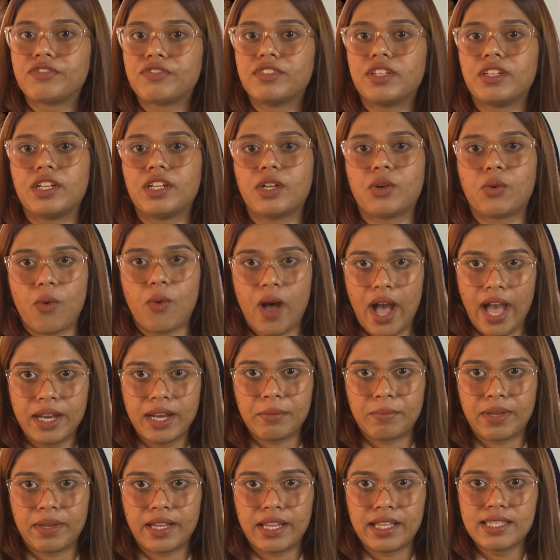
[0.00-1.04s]
of the
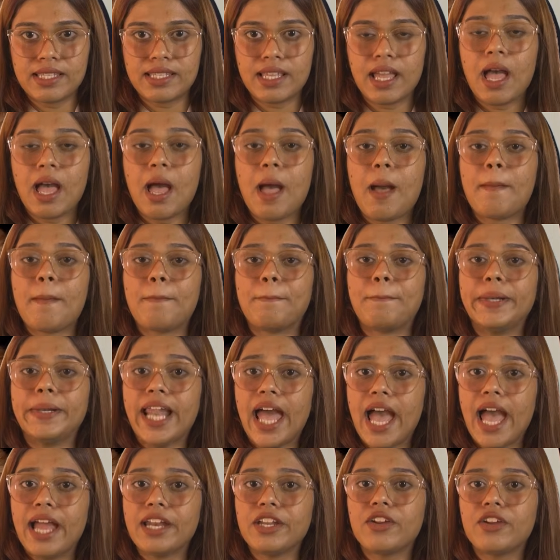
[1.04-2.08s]
requirements,
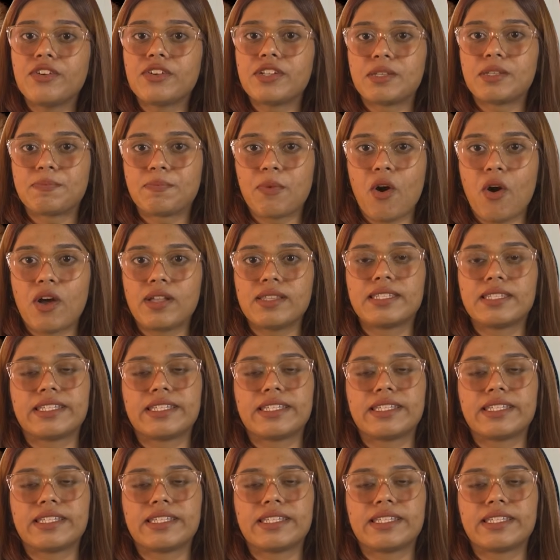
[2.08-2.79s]
plan your response